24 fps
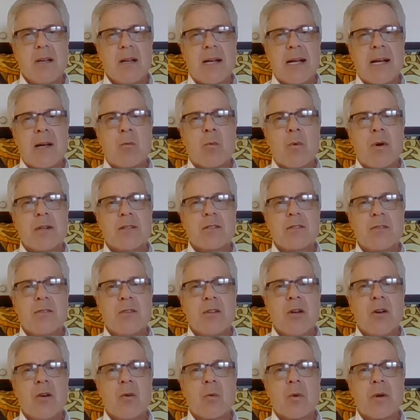I want to
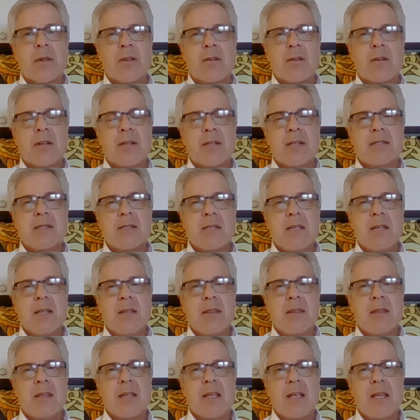know whether it's
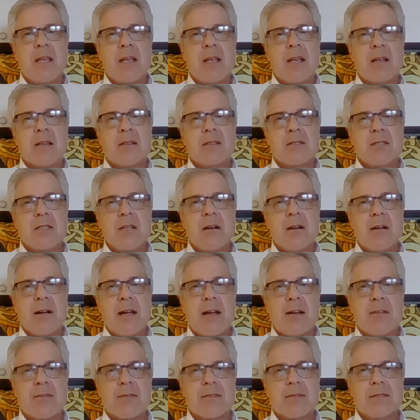in the
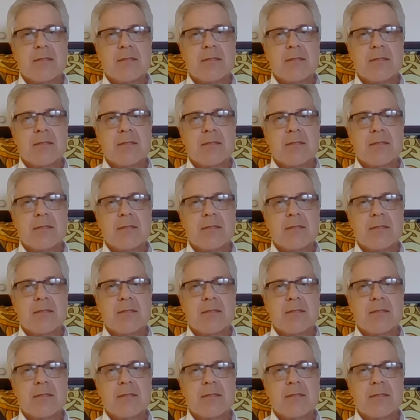CRF,